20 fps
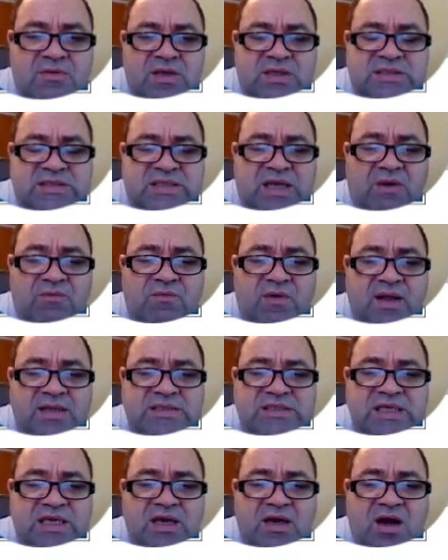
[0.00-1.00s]

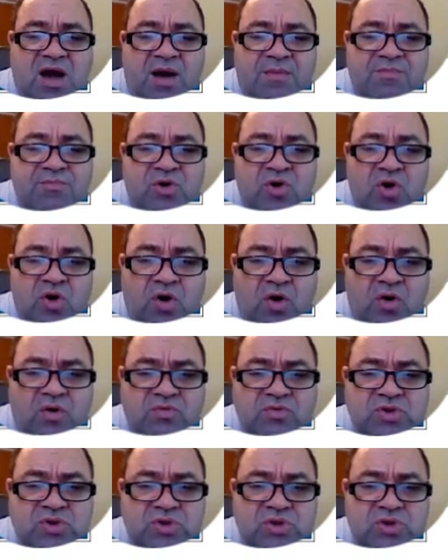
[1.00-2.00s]
someone's income
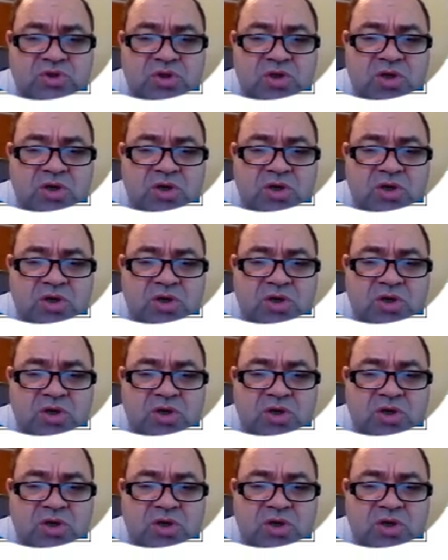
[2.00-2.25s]
grows,